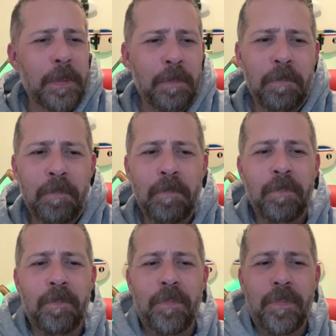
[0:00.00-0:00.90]

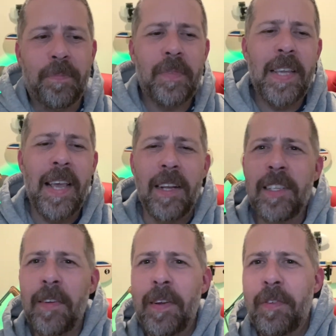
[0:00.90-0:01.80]
Yeah,
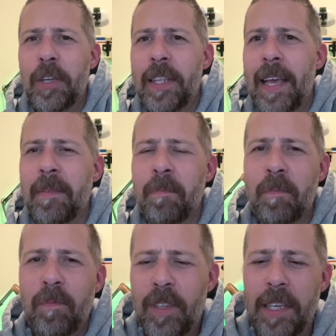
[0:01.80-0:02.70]
let's have another look at that
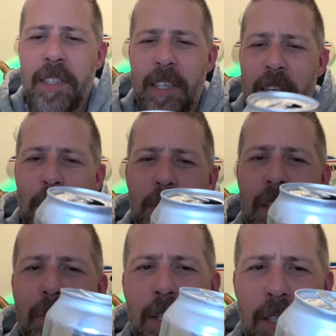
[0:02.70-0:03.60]
tasting note. See
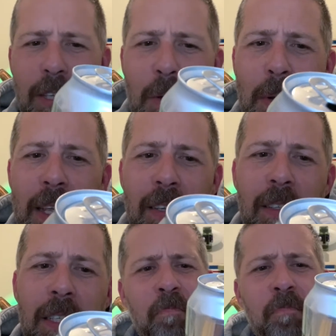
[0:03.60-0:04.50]
if I can tell what it is.